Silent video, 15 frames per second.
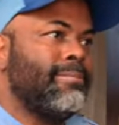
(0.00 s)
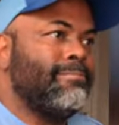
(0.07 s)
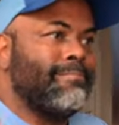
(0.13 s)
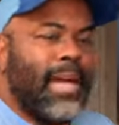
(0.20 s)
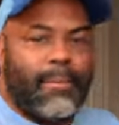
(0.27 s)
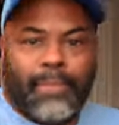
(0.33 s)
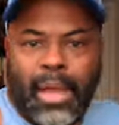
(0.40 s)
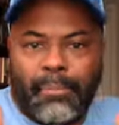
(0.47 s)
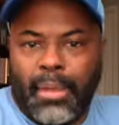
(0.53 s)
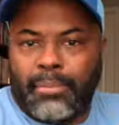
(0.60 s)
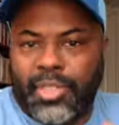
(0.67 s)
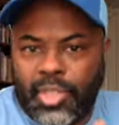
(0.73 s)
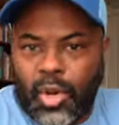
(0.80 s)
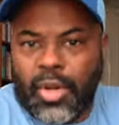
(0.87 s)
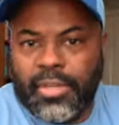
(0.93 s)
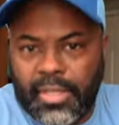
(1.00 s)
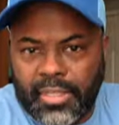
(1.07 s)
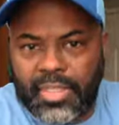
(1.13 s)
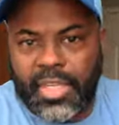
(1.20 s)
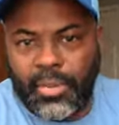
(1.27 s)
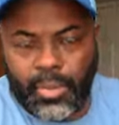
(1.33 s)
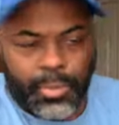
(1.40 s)
I'm, I'm starting to
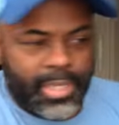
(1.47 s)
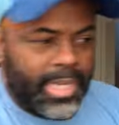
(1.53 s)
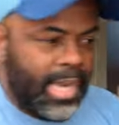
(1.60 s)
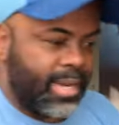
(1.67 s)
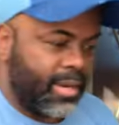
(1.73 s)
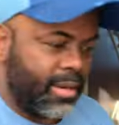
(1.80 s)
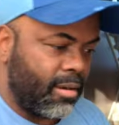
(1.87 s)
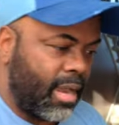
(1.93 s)
see what we got here.